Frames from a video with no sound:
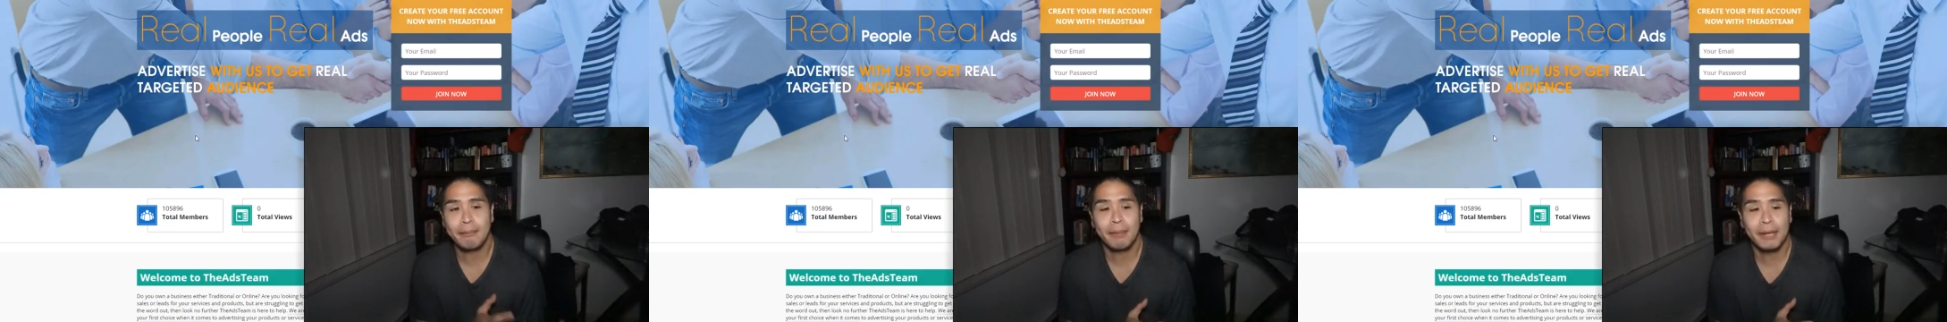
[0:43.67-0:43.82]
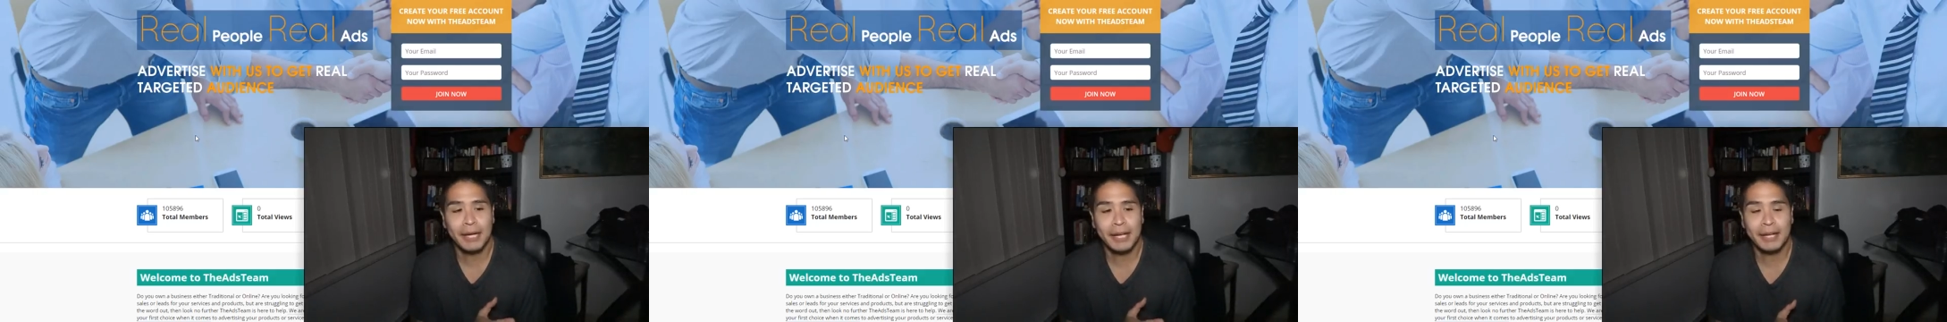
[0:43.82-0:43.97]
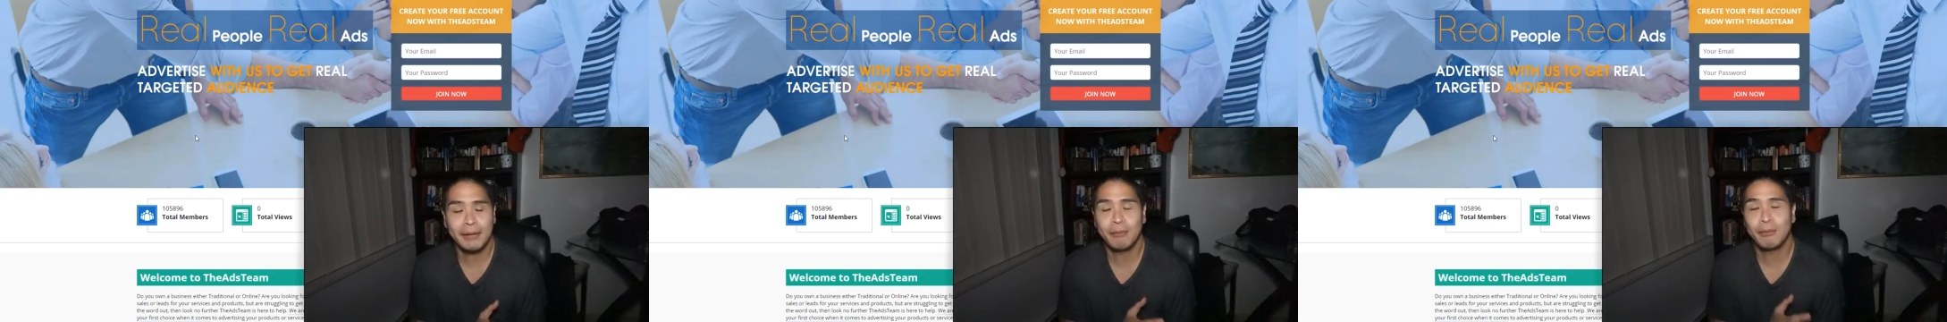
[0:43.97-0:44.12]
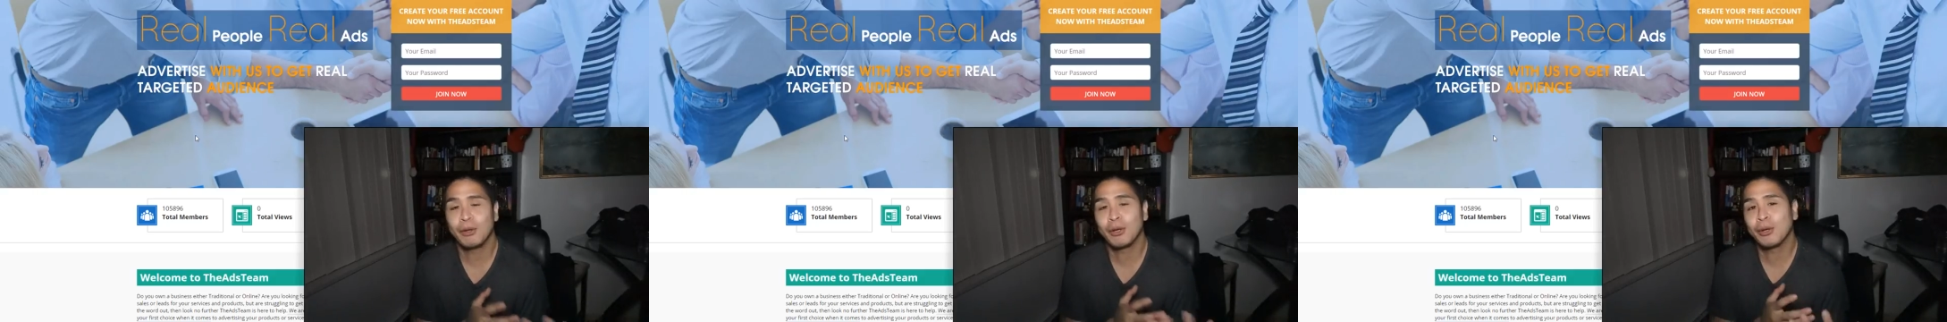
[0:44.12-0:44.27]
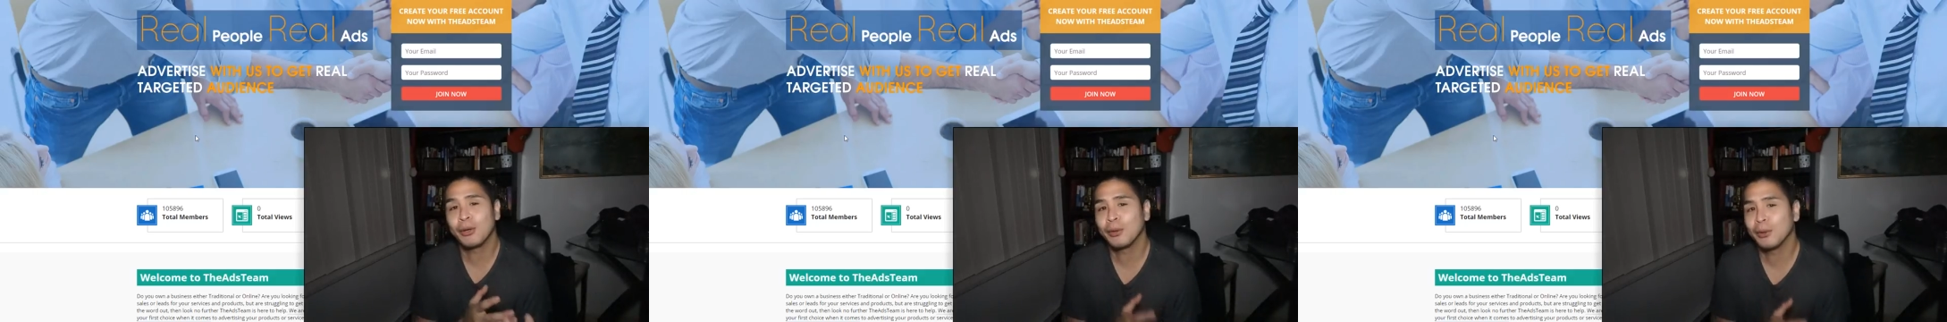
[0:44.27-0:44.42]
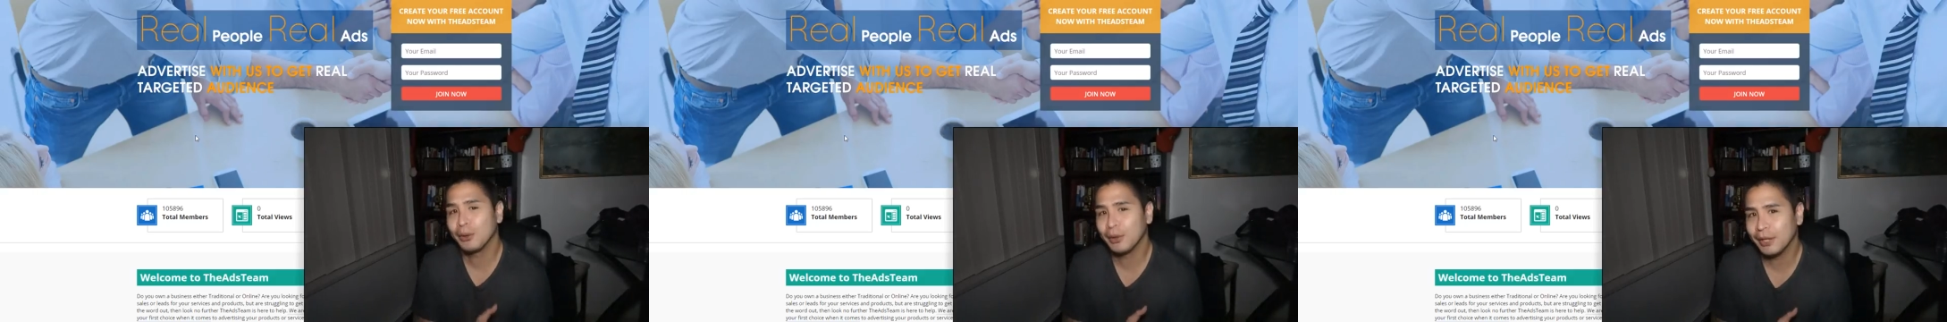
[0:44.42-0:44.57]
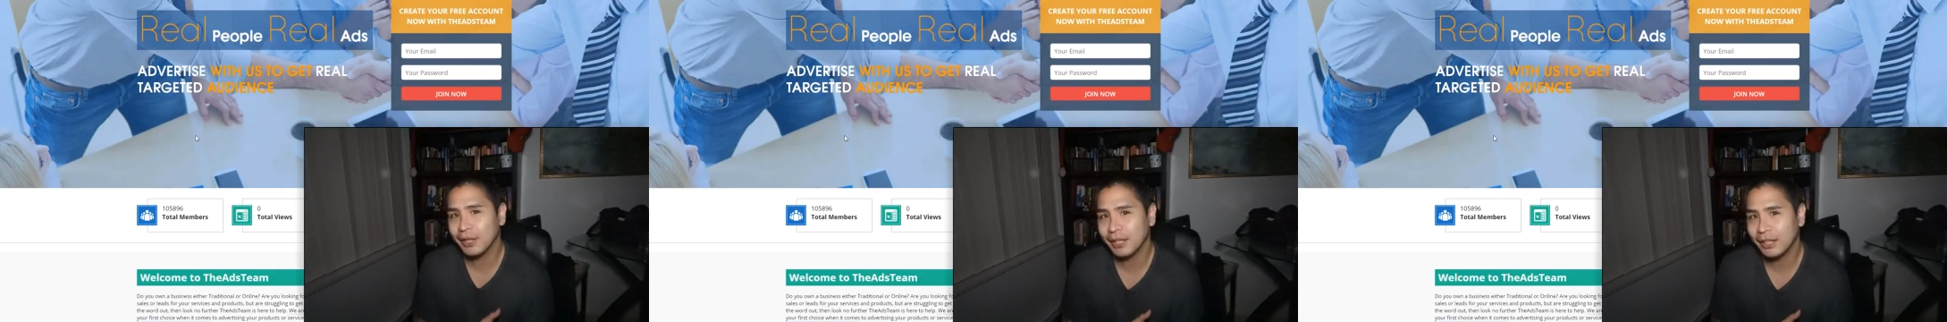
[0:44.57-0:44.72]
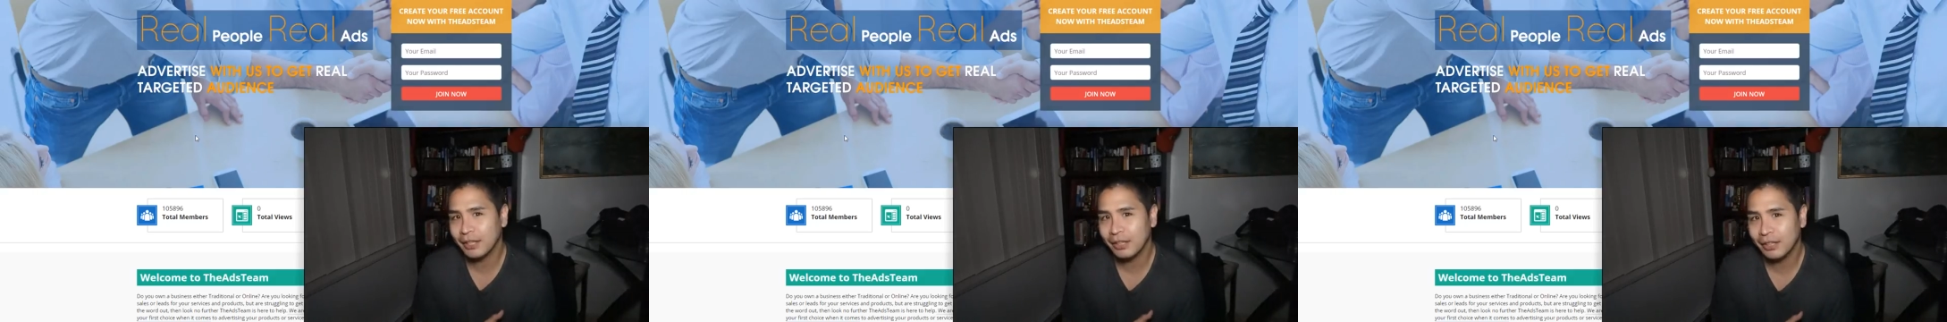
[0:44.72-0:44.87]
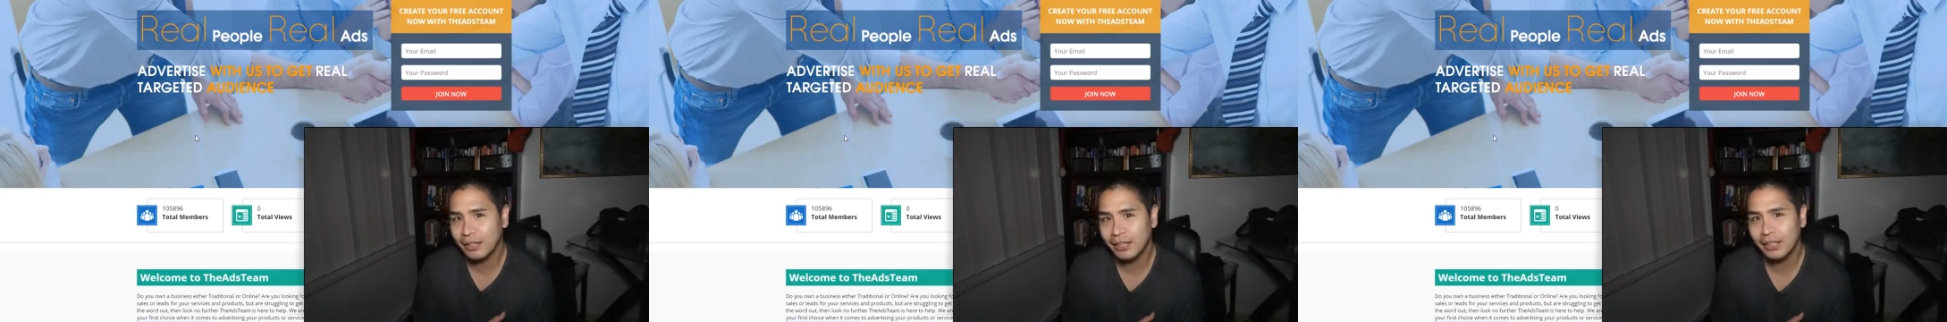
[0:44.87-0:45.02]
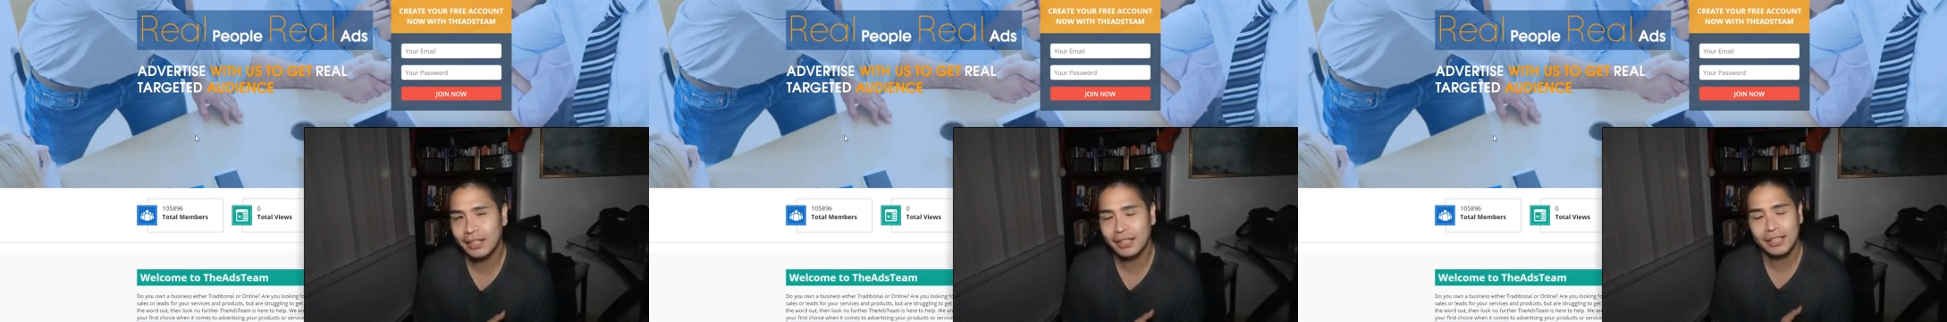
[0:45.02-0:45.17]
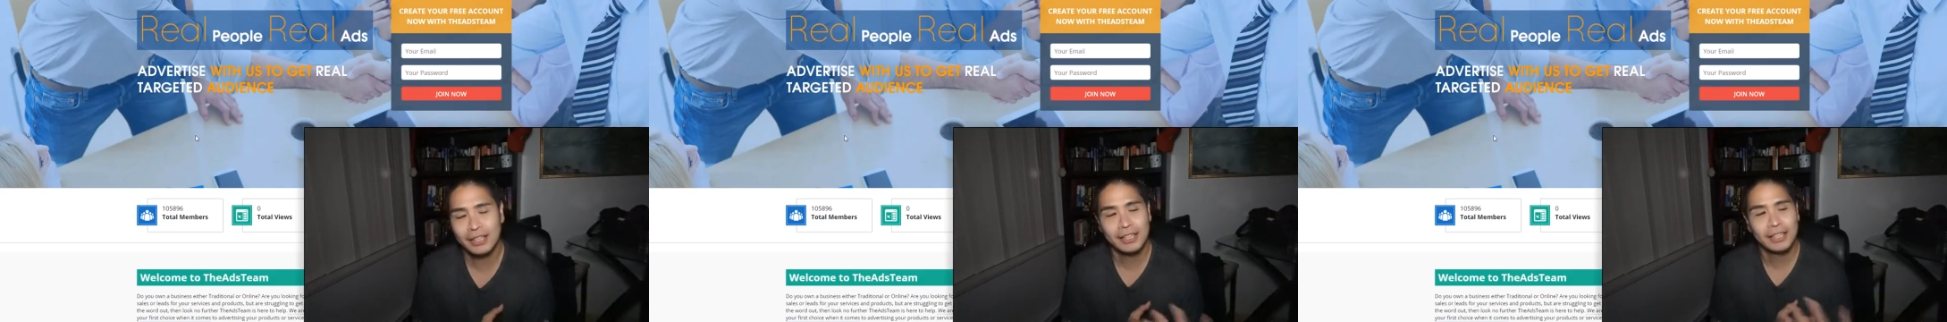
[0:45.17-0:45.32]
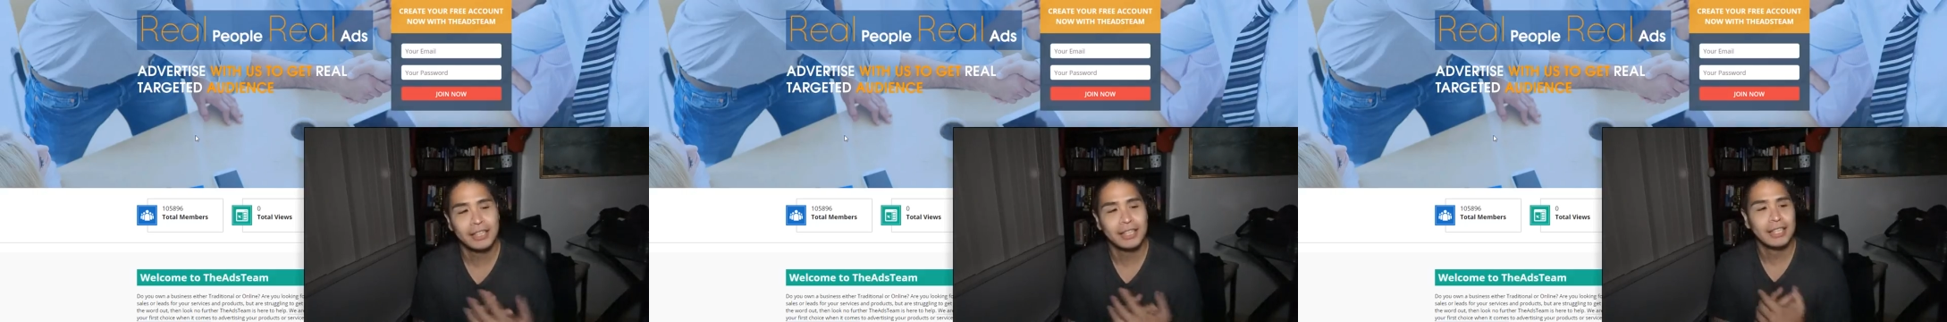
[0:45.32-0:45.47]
money recruiting. Okay.